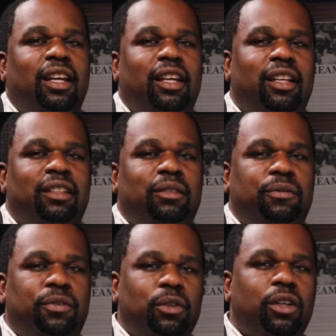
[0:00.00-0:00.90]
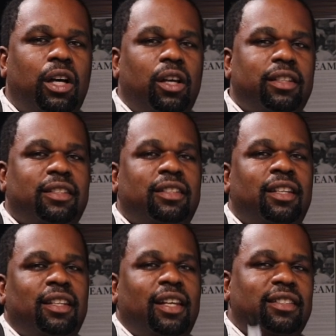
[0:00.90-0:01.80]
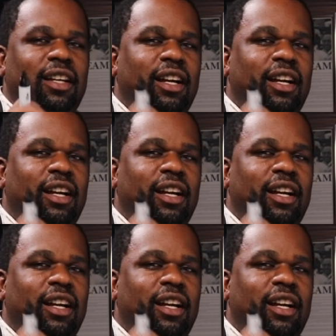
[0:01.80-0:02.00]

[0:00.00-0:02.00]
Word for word: in fuel costs, that's one